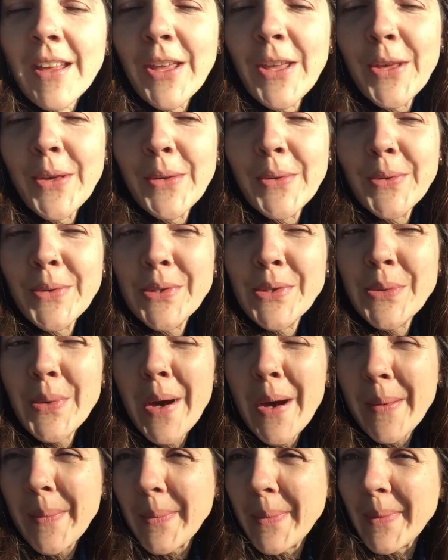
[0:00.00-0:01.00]
you
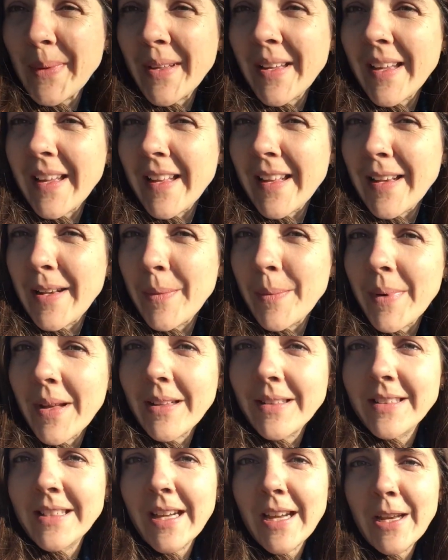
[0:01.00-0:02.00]
swap in
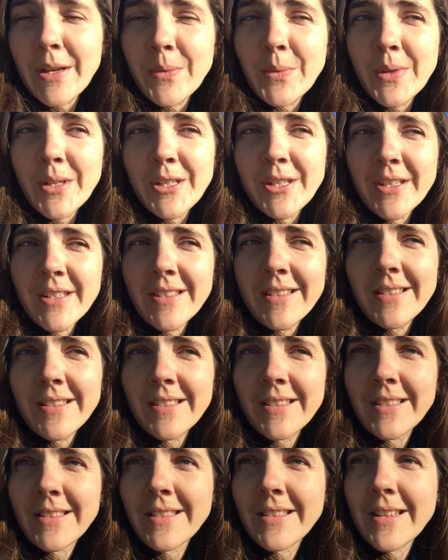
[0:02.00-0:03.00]
Beltane, which
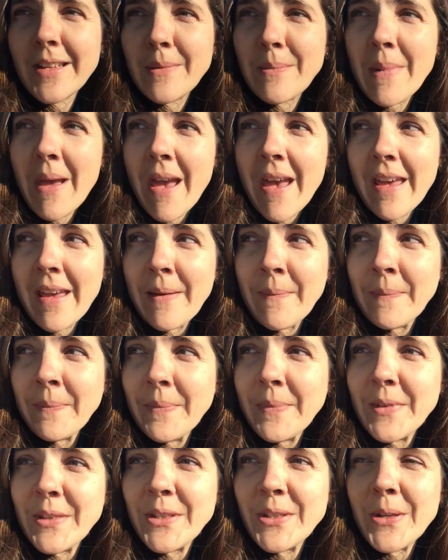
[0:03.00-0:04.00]
is in May.
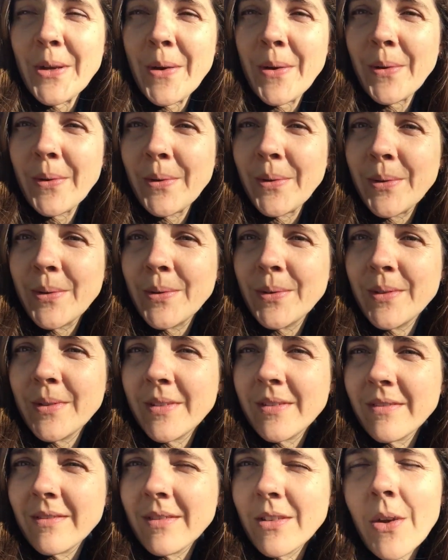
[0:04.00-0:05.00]
So
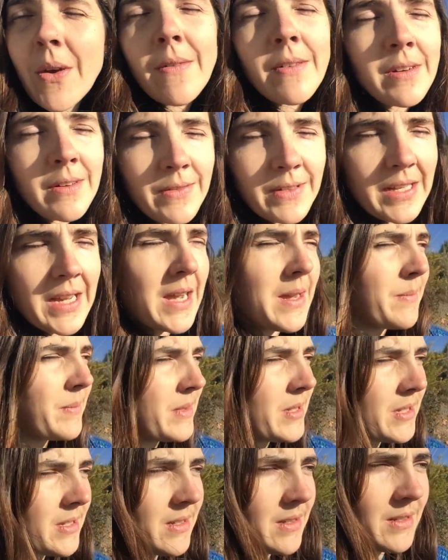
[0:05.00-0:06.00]
you have enough
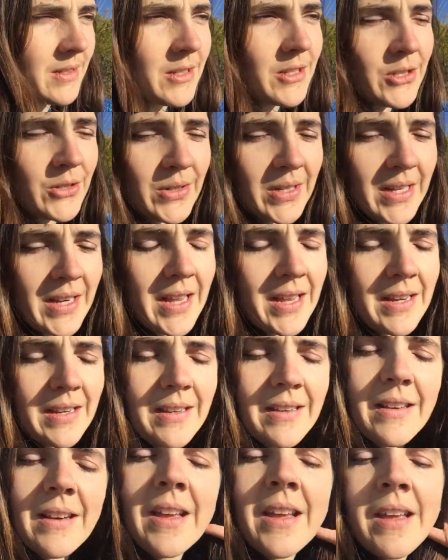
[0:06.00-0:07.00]
time to do it,
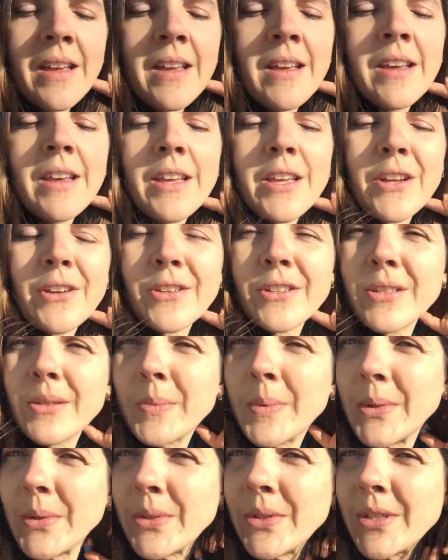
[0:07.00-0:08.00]
and you're
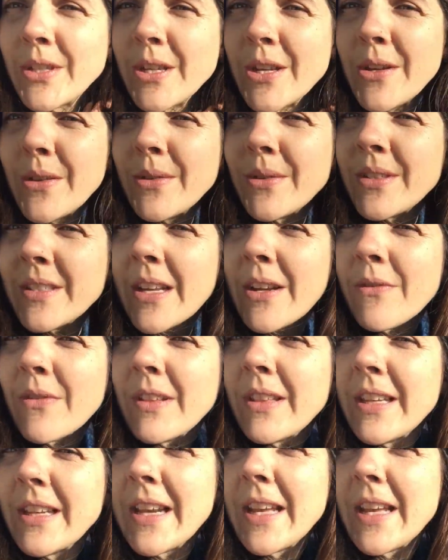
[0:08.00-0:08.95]
supposed to use like really